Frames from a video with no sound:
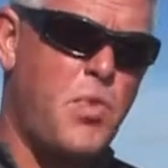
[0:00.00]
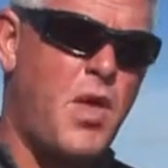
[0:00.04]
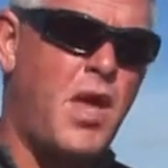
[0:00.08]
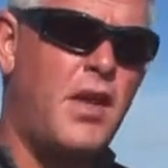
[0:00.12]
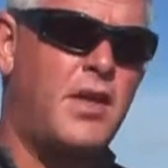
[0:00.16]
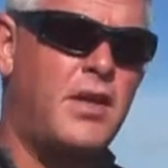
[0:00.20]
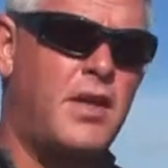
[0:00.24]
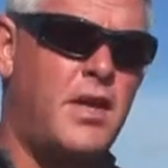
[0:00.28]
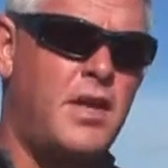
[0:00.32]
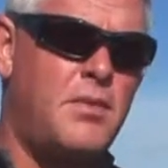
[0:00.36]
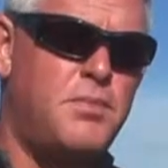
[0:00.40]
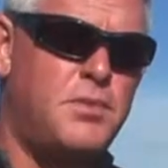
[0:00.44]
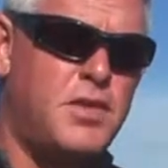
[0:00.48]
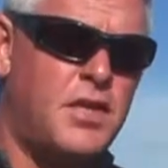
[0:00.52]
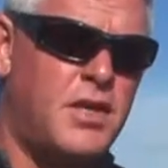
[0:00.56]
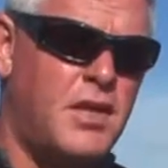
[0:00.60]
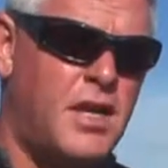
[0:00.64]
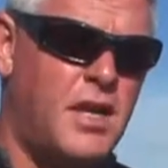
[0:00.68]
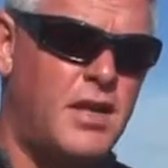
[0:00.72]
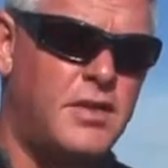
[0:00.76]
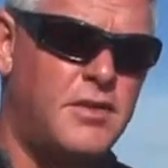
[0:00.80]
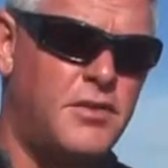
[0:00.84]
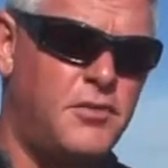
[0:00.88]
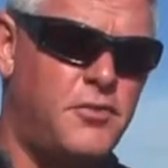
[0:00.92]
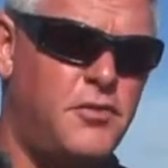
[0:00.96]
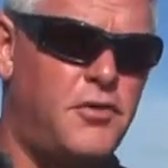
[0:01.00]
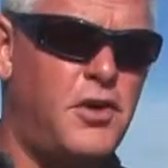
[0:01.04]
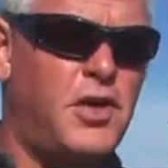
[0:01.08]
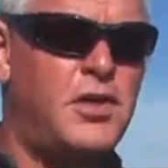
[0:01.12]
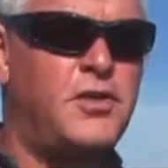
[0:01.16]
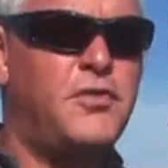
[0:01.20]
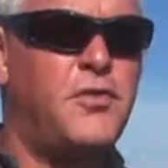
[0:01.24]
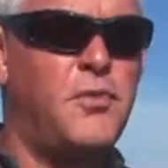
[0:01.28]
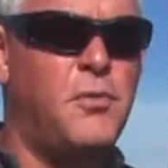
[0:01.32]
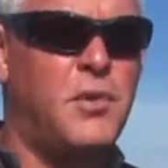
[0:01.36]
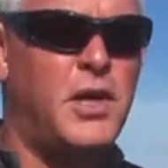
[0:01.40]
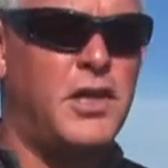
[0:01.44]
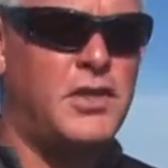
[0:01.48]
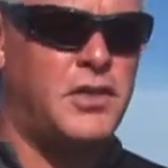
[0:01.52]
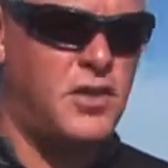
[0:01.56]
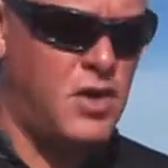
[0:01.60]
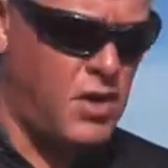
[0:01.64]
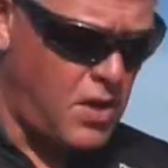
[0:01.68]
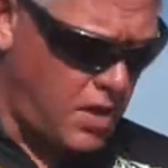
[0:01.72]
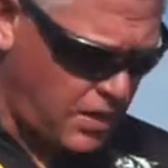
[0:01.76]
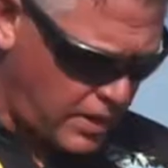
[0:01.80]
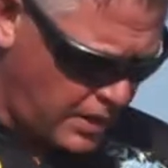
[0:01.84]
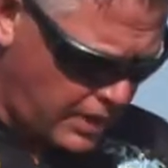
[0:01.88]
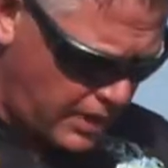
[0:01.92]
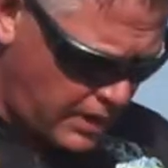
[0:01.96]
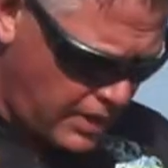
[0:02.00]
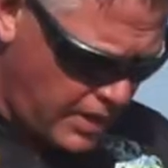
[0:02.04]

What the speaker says: It keeps it nice and fresh for much longer,